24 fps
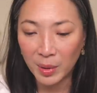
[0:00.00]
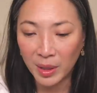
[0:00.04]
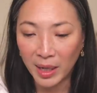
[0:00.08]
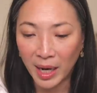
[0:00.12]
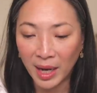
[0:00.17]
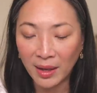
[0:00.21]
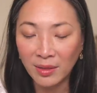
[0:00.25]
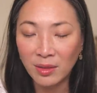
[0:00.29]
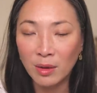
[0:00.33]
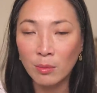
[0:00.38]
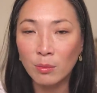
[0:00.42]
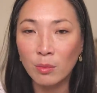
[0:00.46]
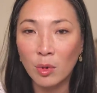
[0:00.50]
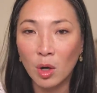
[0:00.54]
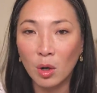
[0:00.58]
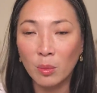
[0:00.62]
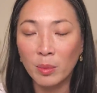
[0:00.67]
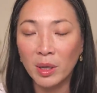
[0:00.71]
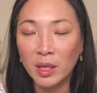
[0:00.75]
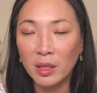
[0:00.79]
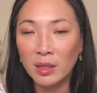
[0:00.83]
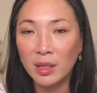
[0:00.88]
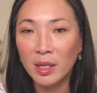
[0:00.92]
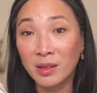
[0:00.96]
but at the
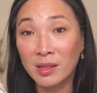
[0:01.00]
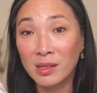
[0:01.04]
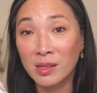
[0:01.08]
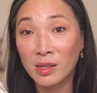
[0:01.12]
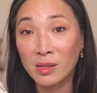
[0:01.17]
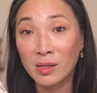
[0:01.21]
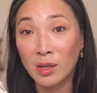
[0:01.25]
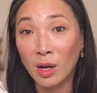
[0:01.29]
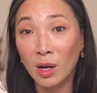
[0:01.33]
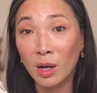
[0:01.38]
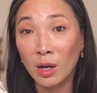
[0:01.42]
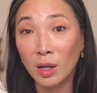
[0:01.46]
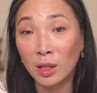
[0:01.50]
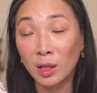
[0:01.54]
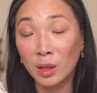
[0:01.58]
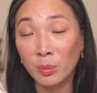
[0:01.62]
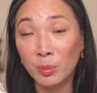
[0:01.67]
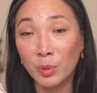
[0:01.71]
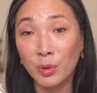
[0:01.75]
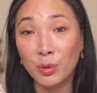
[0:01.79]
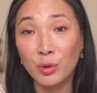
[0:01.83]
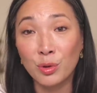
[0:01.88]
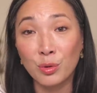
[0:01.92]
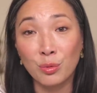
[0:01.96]
moment, this is all La
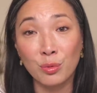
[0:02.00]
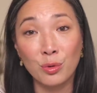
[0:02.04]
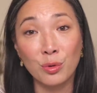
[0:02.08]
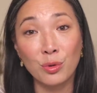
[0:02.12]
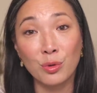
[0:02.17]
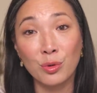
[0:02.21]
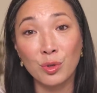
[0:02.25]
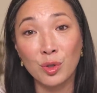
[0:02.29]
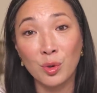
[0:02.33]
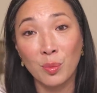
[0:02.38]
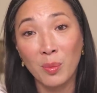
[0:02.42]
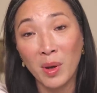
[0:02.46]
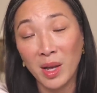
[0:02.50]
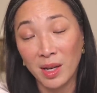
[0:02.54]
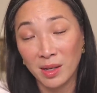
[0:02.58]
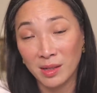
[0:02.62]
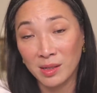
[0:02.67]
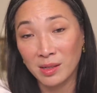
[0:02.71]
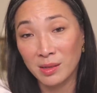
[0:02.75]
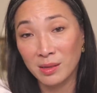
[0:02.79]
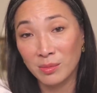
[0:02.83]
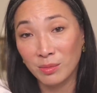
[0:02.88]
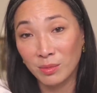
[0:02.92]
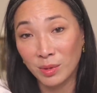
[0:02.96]
Bouche Rouge
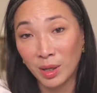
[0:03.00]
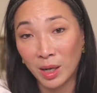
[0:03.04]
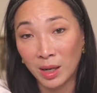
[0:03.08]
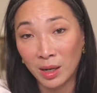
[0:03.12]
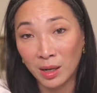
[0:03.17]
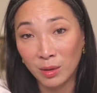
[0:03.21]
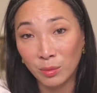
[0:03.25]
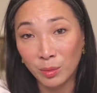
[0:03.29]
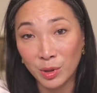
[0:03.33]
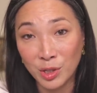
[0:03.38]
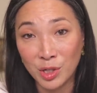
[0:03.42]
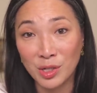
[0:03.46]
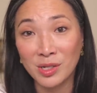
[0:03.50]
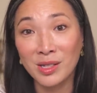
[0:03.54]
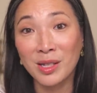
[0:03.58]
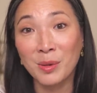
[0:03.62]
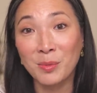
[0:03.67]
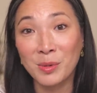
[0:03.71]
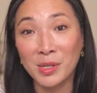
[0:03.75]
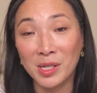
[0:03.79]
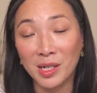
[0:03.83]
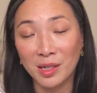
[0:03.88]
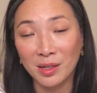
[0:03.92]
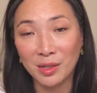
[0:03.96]
makes, uh, which is
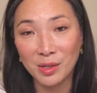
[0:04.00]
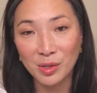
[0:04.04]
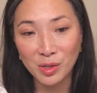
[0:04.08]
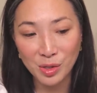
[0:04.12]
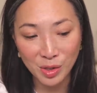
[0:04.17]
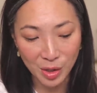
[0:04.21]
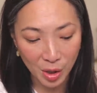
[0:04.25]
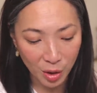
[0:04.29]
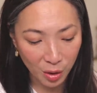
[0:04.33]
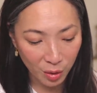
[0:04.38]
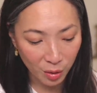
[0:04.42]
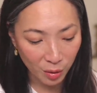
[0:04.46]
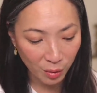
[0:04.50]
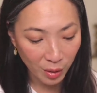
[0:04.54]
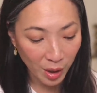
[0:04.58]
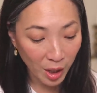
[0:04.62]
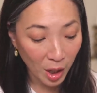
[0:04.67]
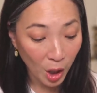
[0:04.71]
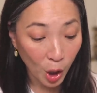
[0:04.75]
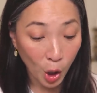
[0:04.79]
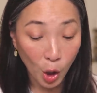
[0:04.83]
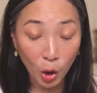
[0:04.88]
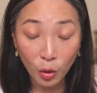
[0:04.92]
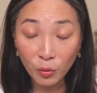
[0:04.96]
lipstick. So
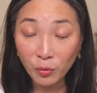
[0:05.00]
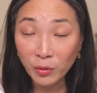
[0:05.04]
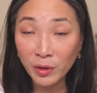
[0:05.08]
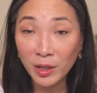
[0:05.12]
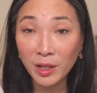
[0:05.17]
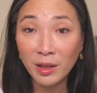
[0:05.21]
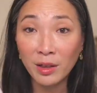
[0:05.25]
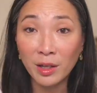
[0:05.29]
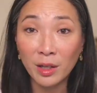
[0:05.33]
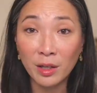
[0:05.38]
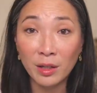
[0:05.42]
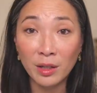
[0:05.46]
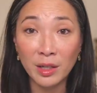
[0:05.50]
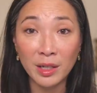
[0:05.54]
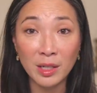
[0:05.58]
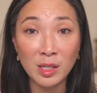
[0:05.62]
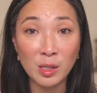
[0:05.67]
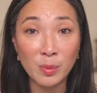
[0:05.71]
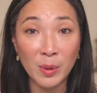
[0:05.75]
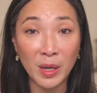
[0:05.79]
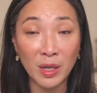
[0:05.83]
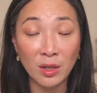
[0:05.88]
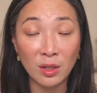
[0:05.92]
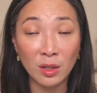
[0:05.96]
hopefully they'll
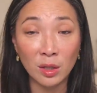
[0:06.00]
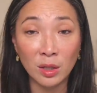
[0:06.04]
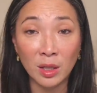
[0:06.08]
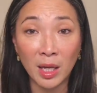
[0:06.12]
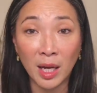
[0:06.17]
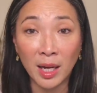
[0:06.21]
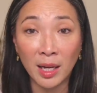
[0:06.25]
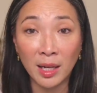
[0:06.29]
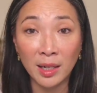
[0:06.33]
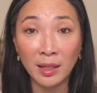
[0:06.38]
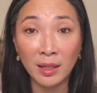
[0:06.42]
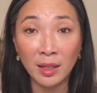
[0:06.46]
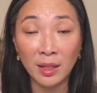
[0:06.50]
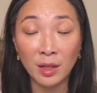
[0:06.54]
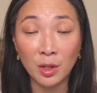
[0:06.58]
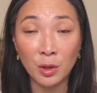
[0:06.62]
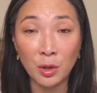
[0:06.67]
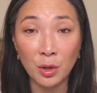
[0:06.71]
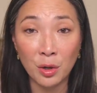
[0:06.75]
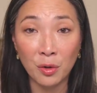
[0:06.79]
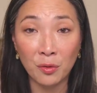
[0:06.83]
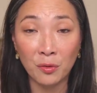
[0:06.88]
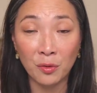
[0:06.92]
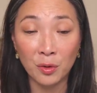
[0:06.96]
expand their line in the
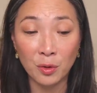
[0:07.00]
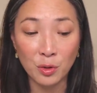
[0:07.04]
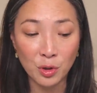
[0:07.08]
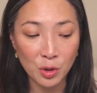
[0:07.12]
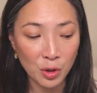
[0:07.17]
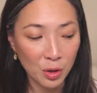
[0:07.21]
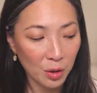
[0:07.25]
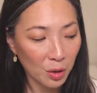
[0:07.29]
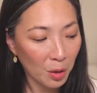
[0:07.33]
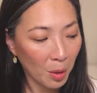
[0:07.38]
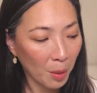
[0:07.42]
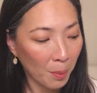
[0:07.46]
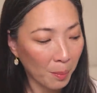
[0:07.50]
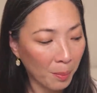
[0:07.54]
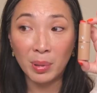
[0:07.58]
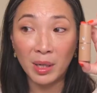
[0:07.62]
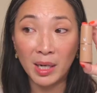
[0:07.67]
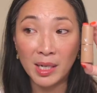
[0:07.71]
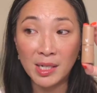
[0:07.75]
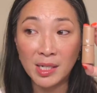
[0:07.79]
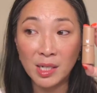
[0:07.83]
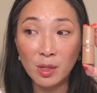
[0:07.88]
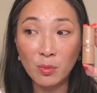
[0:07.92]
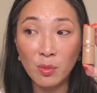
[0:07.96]
near future, but
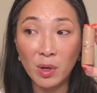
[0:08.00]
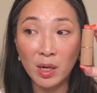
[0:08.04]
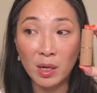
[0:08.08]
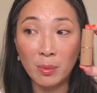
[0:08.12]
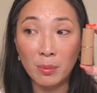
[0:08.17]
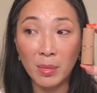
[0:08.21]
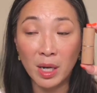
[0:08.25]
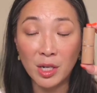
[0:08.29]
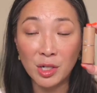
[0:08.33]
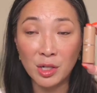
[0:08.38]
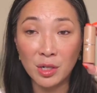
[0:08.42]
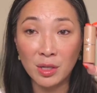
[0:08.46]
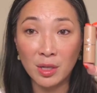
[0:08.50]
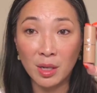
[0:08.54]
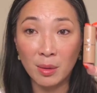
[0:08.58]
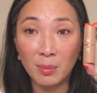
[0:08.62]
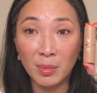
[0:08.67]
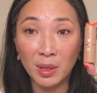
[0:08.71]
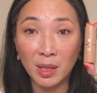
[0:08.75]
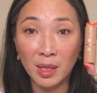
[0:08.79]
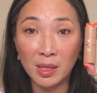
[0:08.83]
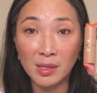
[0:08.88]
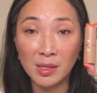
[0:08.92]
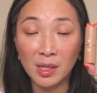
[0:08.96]
I did want to mention them
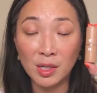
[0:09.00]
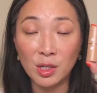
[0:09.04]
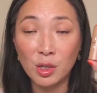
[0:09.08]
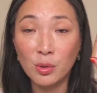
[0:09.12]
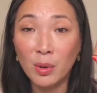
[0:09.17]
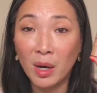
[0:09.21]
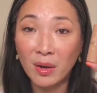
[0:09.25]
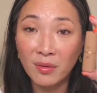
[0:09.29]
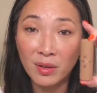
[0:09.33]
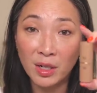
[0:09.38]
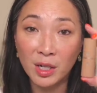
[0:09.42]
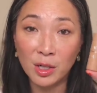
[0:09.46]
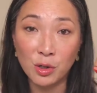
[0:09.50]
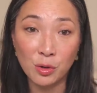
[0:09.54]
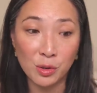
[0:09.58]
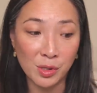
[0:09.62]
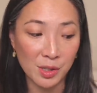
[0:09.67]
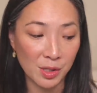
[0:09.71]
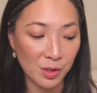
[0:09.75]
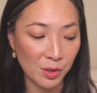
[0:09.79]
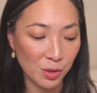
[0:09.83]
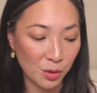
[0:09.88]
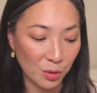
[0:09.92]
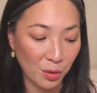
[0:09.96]
because they do have an
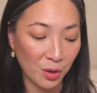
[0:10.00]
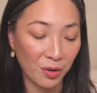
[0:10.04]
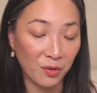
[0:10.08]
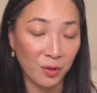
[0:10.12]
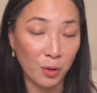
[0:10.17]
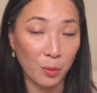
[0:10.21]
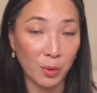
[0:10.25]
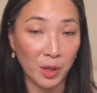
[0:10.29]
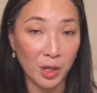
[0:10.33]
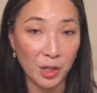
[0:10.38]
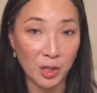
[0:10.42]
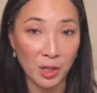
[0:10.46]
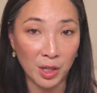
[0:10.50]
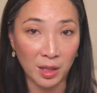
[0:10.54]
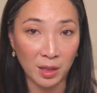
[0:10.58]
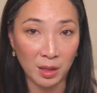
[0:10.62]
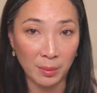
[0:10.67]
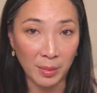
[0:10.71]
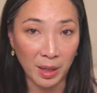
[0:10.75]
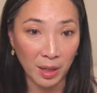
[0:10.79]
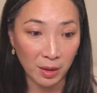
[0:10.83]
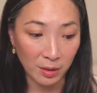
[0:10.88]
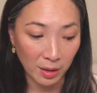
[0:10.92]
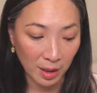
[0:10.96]
interesting story if you want to check
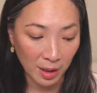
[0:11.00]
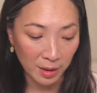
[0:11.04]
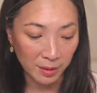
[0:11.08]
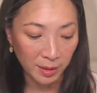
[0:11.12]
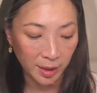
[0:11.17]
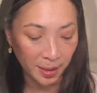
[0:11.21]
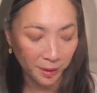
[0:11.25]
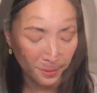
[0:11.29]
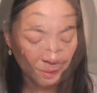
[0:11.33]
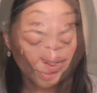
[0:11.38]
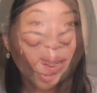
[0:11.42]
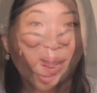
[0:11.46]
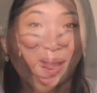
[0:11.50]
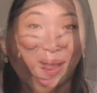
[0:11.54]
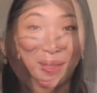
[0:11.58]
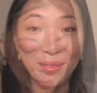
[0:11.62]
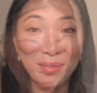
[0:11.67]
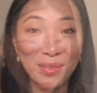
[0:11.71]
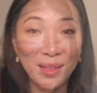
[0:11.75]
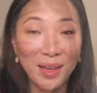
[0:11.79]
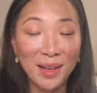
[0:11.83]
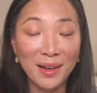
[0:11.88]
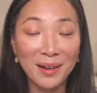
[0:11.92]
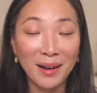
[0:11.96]
them out online.
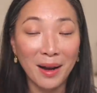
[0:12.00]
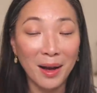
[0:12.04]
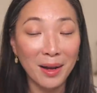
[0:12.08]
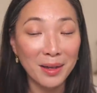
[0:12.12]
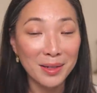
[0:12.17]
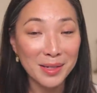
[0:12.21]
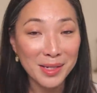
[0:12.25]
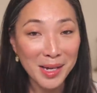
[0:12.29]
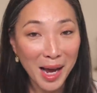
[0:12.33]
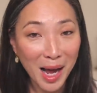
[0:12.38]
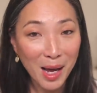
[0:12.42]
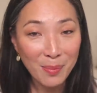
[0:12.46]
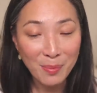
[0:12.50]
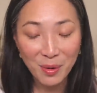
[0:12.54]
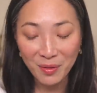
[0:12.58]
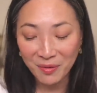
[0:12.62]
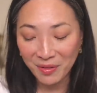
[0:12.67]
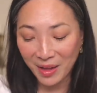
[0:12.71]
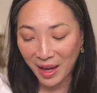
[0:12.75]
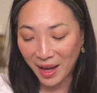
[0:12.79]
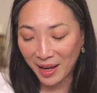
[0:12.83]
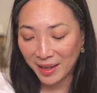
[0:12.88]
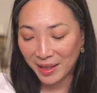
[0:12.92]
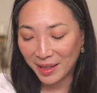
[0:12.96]
And then on top of
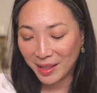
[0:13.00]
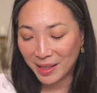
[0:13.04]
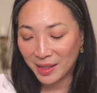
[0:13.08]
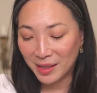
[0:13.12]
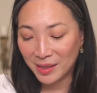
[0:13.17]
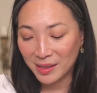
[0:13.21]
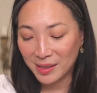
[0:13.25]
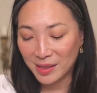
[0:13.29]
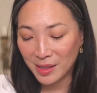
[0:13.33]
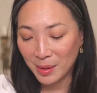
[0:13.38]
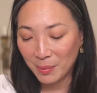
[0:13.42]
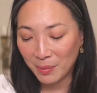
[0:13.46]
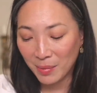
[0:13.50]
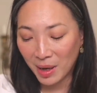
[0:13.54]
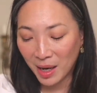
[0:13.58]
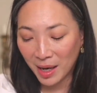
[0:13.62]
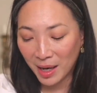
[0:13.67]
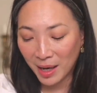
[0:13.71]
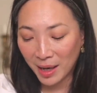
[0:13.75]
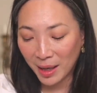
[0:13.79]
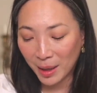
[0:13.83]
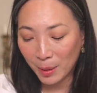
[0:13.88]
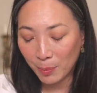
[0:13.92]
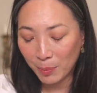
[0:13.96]
that is
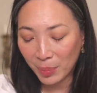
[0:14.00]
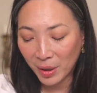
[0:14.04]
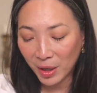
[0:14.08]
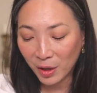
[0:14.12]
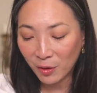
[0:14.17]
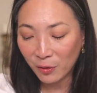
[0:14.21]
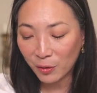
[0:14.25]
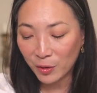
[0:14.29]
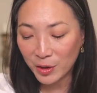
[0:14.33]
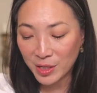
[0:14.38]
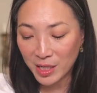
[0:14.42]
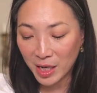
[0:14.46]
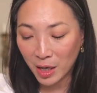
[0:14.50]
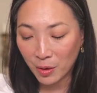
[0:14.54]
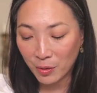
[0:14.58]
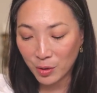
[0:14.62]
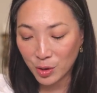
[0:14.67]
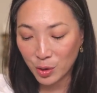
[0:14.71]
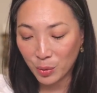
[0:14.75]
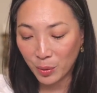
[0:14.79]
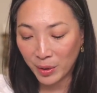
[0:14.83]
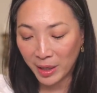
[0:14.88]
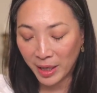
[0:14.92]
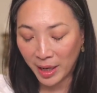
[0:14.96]
my pick for Tower
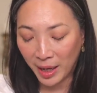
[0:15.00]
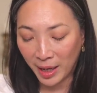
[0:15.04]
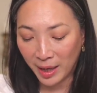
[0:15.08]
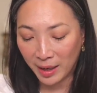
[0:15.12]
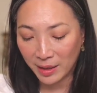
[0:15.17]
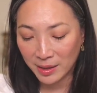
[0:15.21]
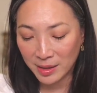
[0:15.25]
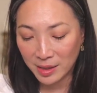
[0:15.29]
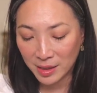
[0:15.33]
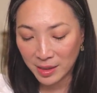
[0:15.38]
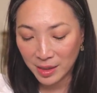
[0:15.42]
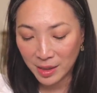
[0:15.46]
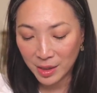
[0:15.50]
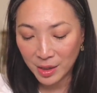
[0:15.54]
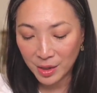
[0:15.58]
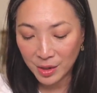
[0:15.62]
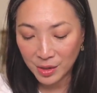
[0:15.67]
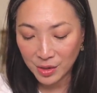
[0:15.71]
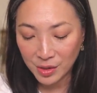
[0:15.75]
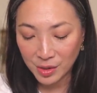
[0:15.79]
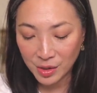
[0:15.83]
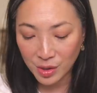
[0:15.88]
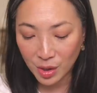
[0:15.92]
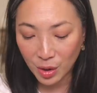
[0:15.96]
twenty-eight.
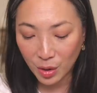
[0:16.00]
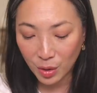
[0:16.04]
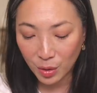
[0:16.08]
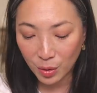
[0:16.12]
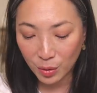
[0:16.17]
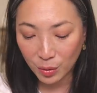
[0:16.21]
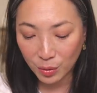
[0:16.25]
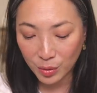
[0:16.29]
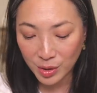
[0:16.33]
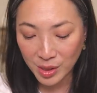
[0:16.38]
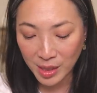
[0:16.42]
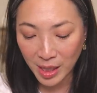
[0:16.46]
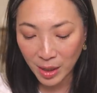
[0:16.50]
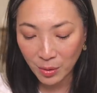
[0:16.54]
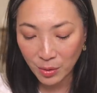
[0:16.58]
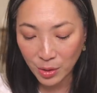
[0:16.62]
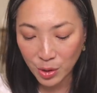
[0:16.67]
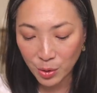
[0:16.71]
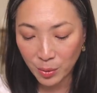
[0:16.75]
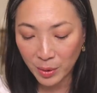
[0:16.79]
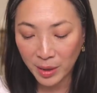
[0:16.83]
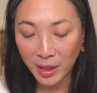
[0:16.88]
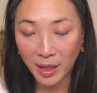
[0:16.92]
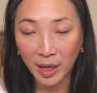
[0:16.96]
So Tower
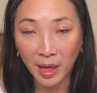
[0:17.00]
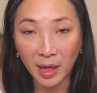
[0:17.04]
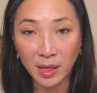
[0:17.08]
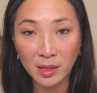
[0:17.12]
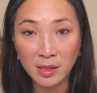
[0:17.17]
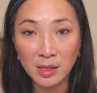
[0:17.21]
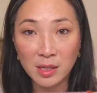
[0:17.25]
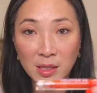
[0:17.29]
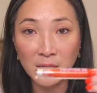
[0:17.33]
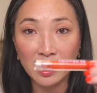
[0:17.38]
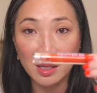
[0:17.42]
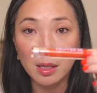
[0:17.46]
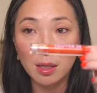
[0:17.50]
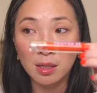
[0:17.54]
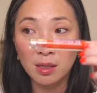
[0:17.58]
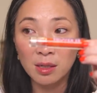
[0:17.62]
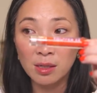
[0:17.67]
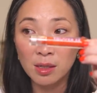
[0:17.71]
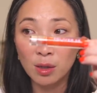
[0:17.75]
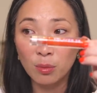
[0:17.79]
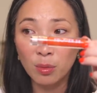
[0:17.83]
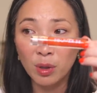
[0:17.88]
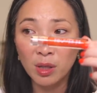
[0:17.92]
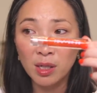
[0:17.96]
twenty-eight
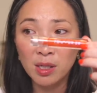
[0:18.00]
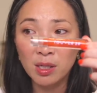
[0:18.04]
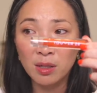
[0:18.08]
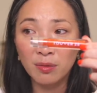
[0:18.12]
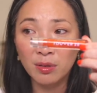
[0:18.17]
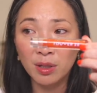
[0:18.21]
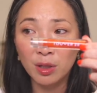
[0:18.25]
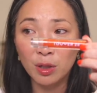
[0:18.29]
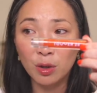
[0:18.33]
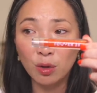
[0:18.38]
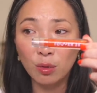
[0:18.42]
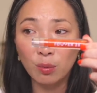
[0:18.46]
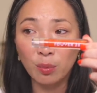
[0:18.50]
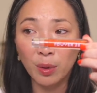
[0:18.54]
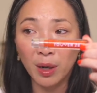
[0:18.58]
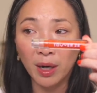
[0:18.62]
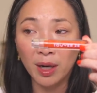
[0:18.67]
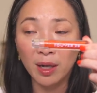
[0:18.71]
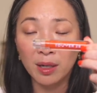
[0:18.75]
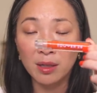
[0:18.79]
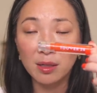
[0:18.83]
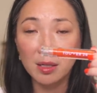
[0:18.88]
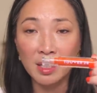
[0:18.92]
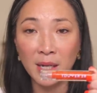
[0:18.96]
is a relatively new
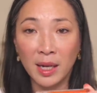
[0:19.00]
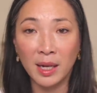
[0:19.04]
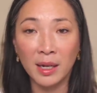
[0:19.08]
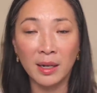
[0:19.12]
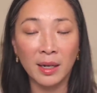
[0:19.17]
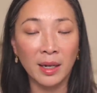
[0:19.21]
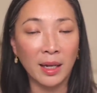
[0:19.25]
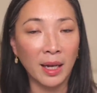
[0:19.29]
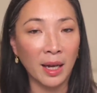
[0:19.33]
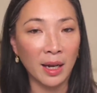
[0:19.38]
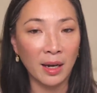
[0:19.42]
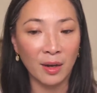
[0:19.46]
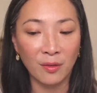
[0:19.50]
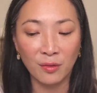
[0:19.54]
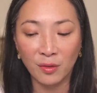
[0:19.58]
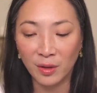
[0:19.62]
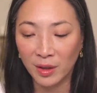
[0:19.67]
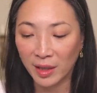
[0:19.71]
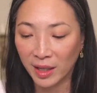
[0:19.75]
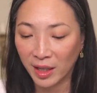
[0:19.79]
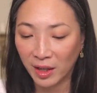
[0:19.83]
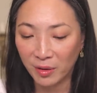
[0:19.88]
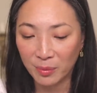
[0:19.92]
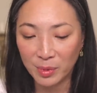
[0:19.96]
brand, and again, I
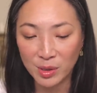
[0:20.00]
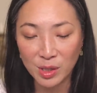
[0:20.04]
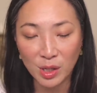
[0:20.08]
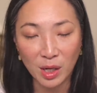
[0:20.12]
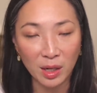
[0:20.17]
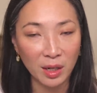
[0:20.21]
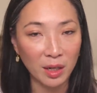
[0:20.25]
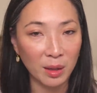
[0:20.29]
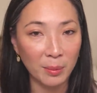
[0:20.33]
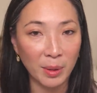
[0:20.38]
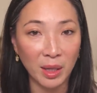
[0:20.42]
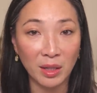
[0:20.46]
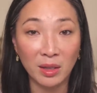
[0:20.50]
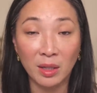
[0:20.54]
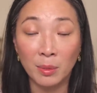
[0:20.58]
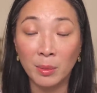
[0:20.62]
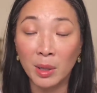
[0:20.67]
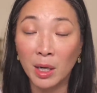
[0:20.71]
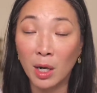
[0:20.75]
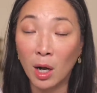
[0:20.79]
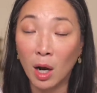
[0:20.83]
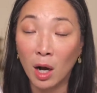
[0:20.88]
feel like I've been talking about them an